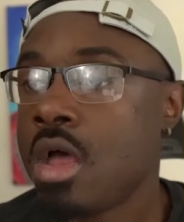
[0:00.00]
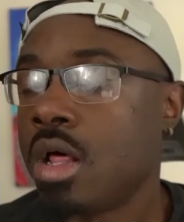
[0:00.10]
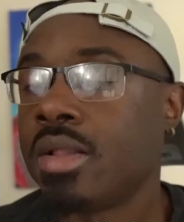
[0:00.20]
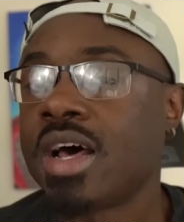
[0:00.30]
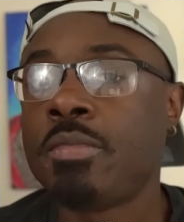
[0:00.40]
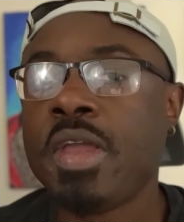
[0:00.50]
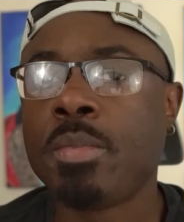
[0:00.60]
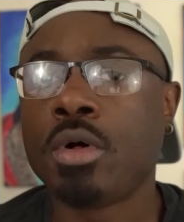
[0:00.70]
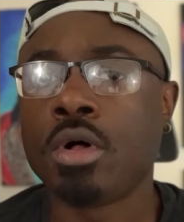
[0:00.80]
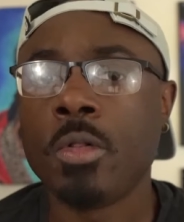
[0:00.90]
A lot of
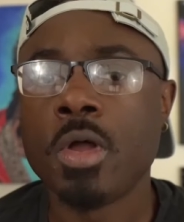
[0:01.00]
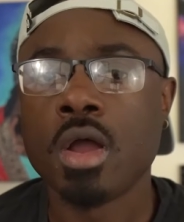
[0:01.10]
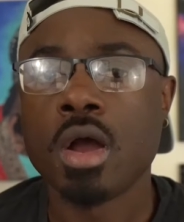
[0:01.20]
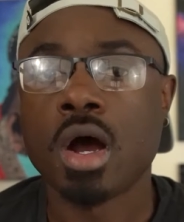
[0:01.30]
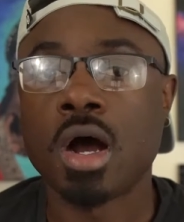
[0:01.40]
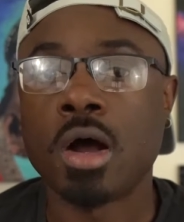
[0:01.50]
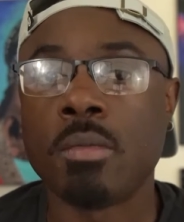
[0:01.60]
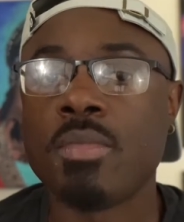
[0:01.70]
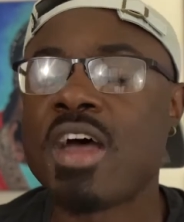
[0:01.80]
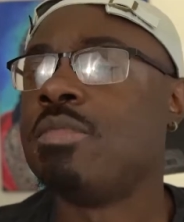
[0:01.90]
people
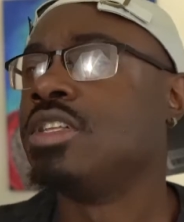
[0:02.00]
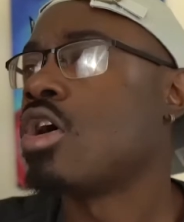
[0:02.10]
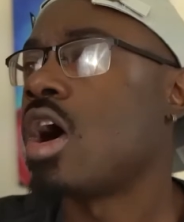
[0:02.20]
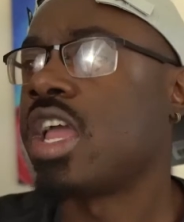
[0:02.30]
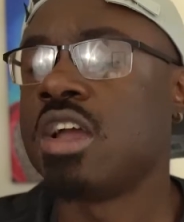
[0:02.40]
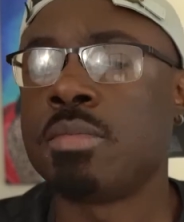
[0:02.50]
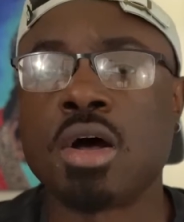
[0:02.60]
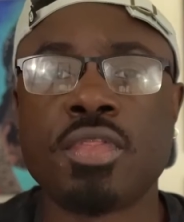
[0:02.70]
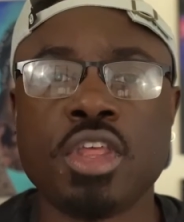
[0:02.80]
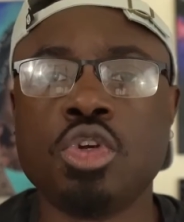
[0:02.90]
have been talking
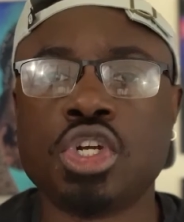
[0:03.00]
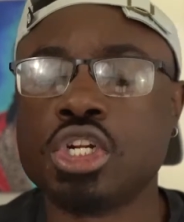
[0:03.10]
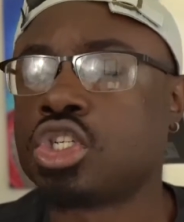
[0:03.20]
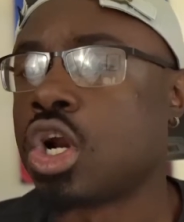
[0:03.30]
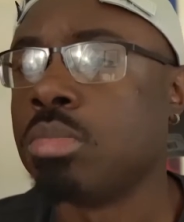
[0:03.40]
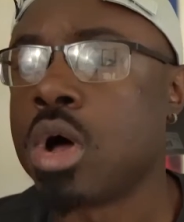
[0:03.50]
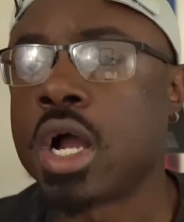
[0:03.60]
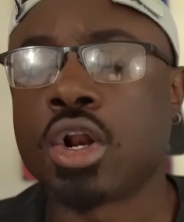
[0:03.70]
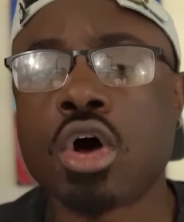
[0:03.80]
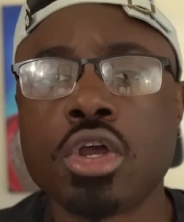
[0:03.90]
about that you shouldn't start a
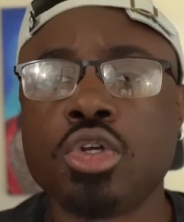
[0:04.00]
blog at all.